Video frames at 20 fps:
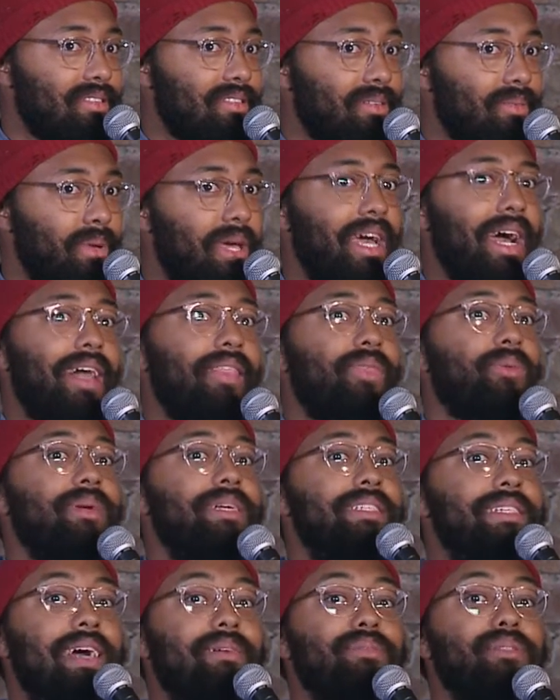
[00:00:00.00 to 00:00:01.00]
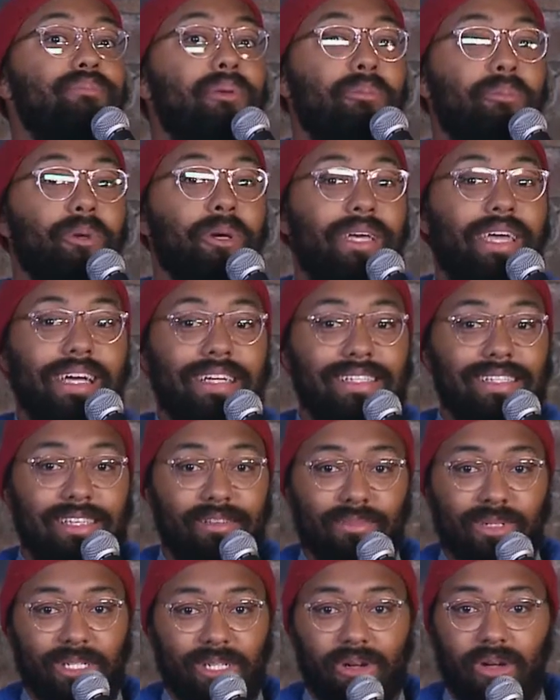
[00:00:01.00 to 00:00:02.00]
We got 3 types of people in Kansas
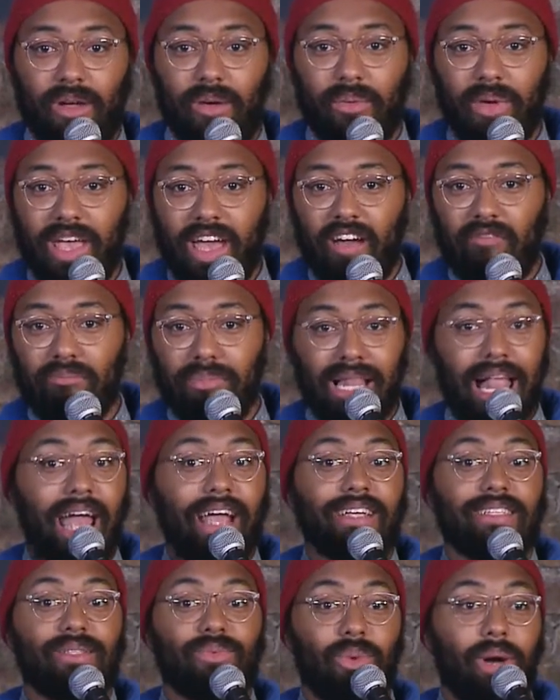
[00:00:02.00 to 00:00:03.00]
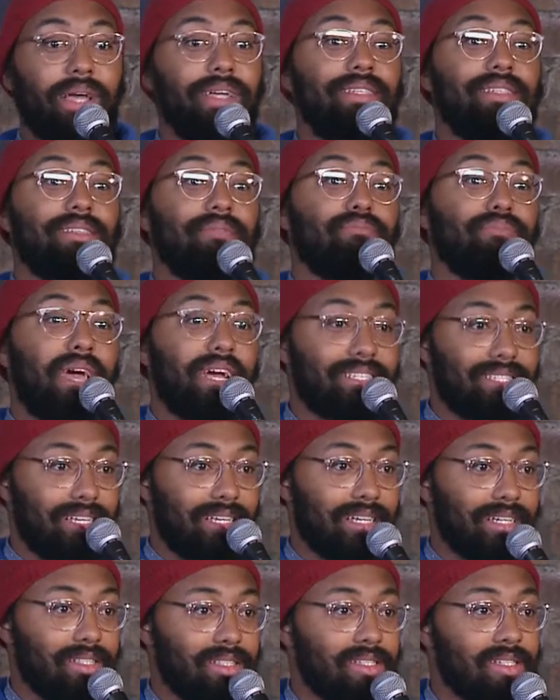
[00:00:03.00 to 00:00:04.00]
City, Missouri. We have blacks, whites, and
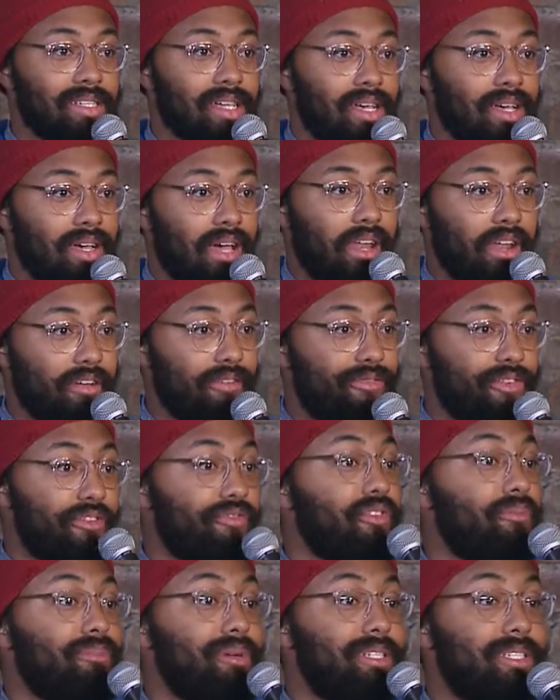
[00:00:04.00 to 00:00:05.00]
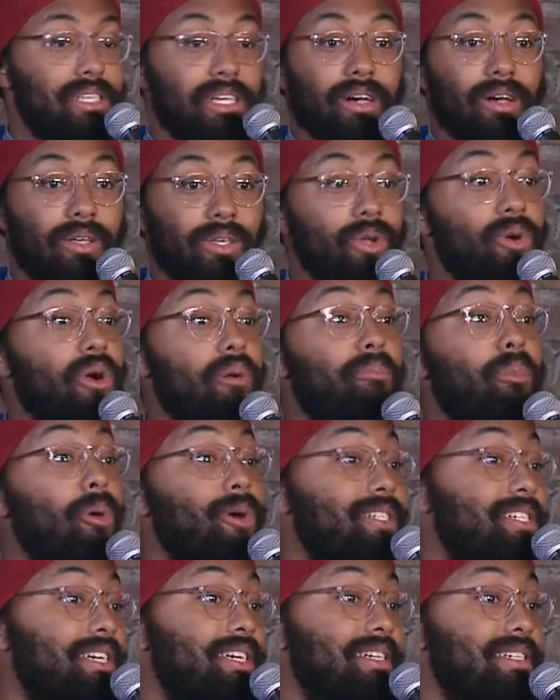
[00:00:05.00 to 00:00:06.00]
Mexicans. And if you're from Brazil, you're a
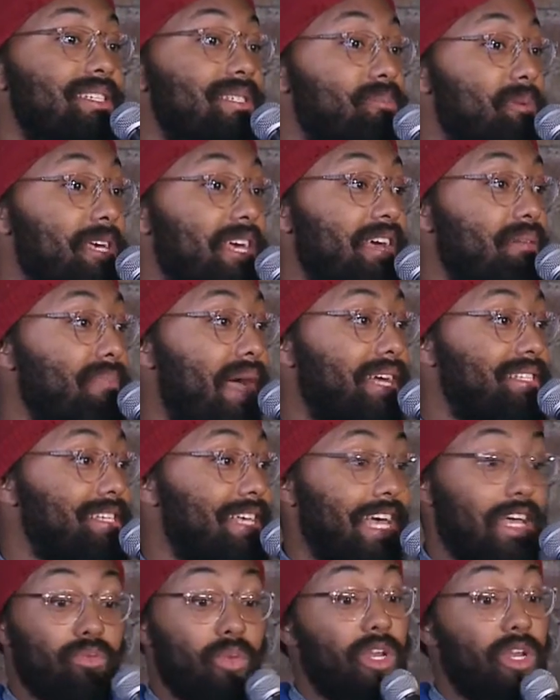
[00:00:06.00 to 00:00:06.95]
Portuguese-speaking Mexican.